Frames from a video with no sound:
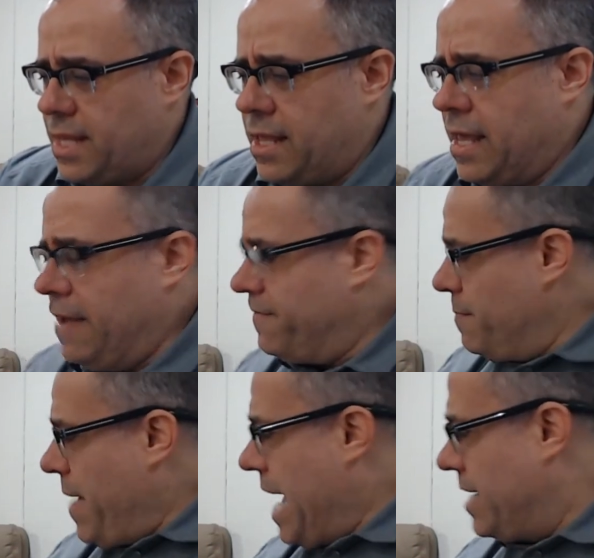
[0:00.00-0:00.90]
If the
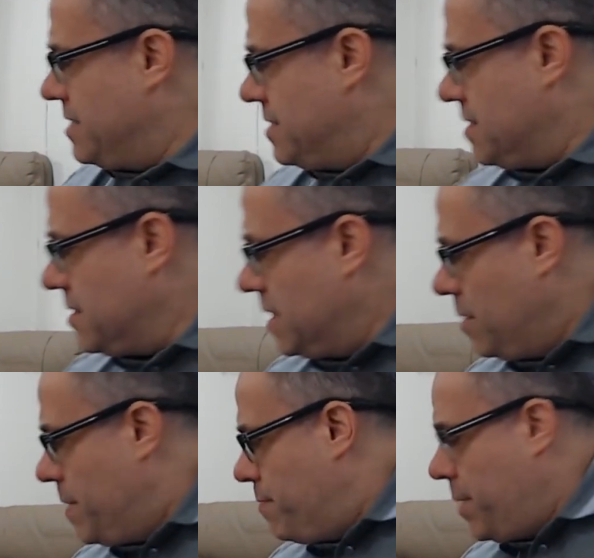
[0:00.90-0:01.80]
package is a
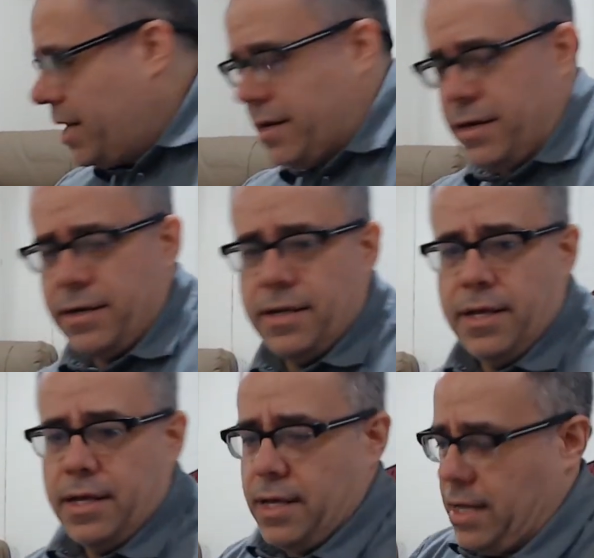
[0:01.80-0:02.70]
little bit bigger,
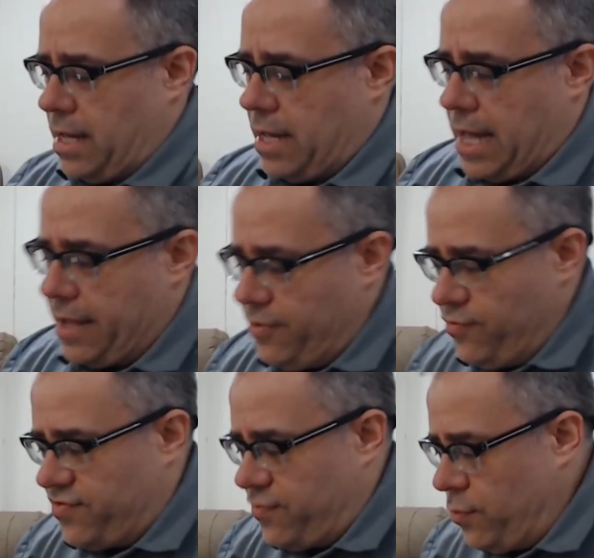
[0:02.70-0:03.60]
I
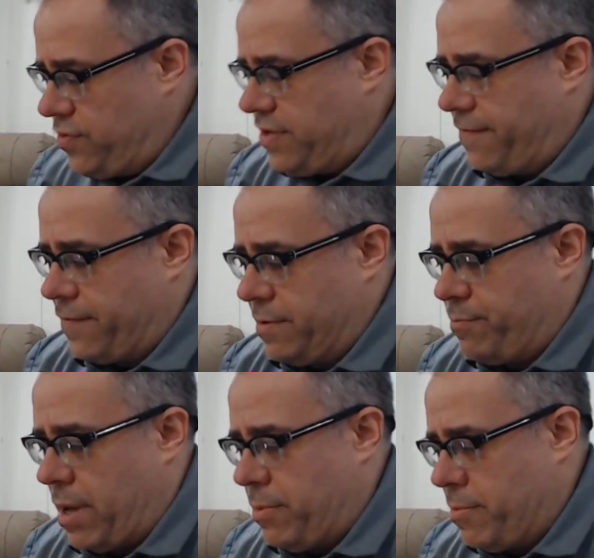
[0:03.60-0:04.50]
use 2
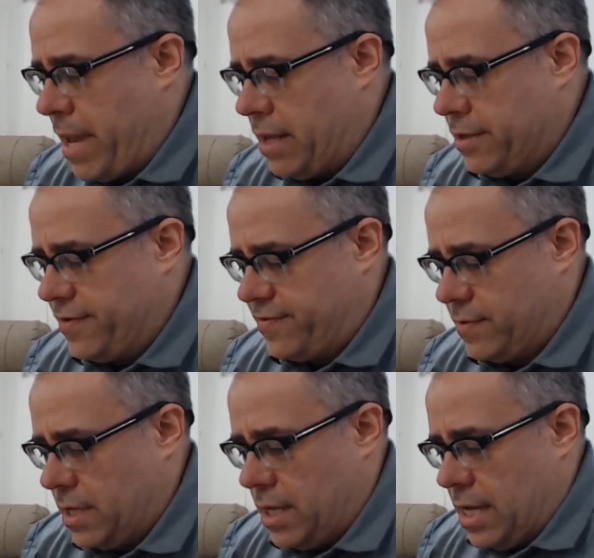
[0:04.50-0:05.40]
different bubble mailers.
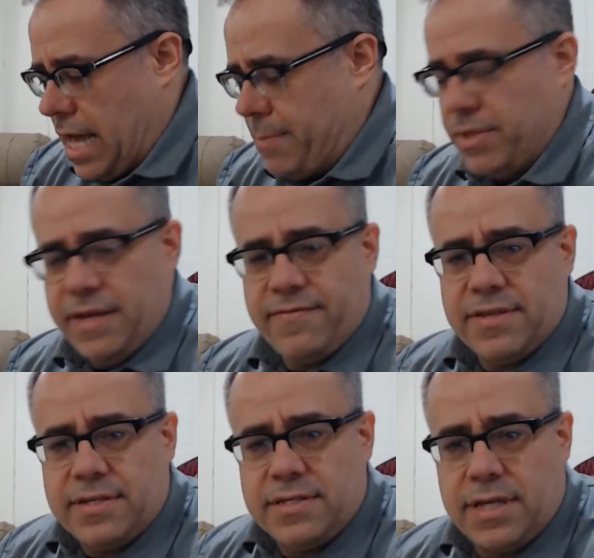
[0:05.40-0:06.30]
I believe
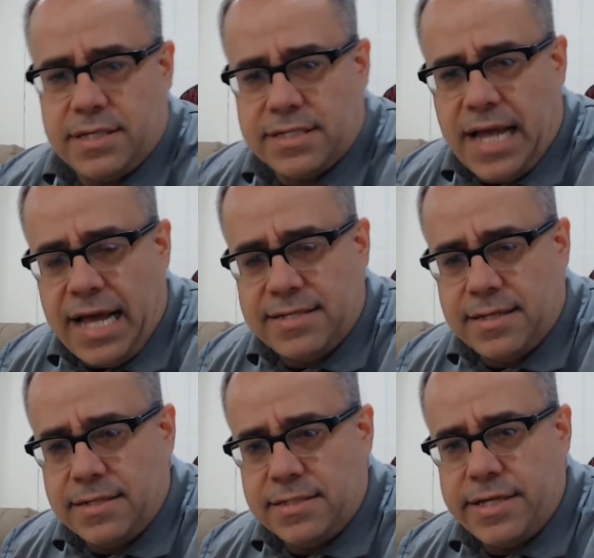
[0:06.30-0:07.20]
this is size
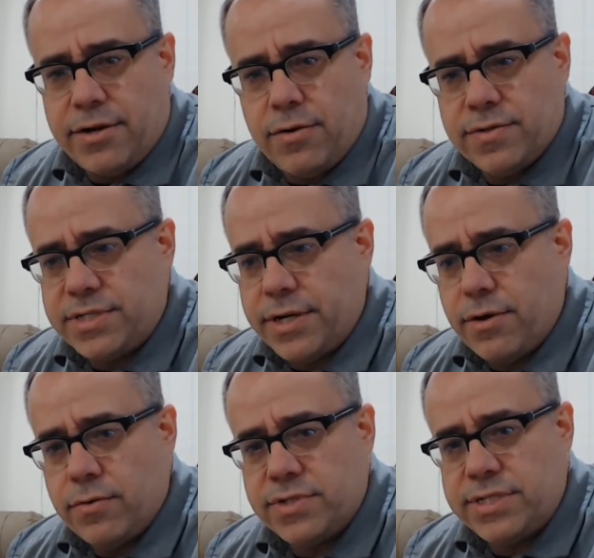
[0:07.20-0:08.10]

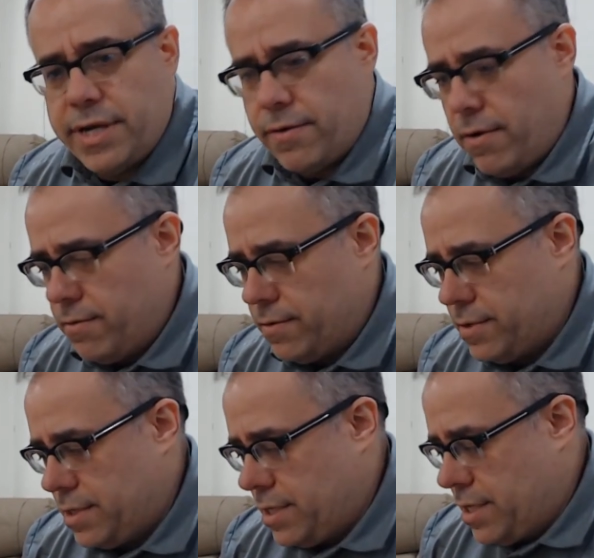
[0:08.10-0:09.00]
000
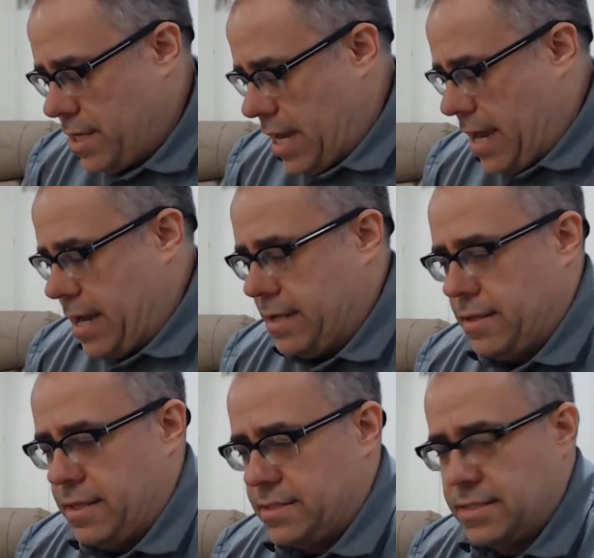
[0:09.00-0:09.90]

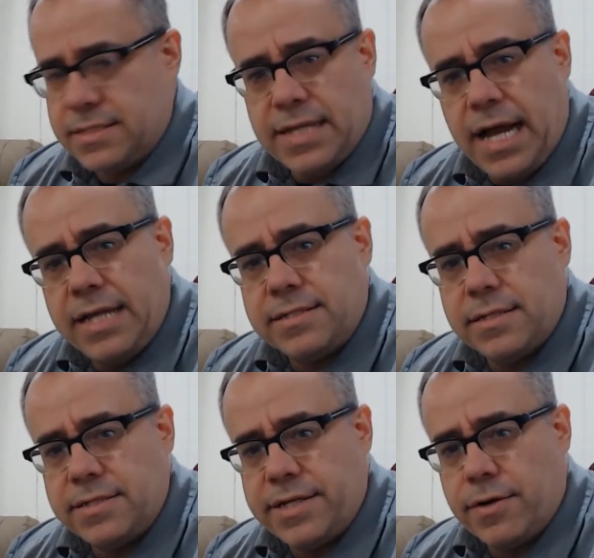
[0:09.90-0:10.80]
and this is size
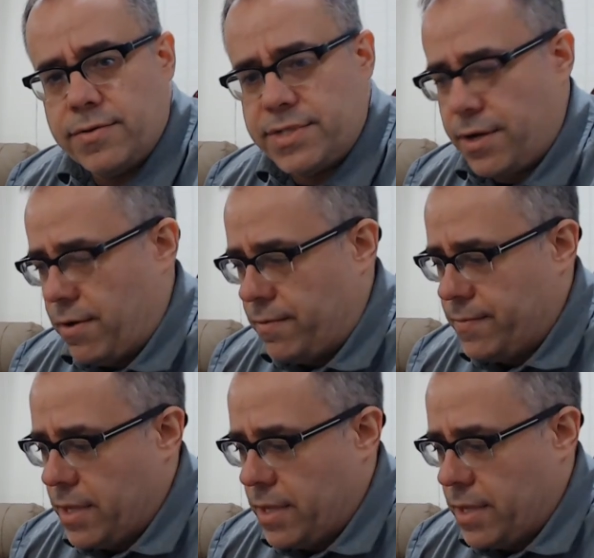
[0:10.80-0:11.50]
00.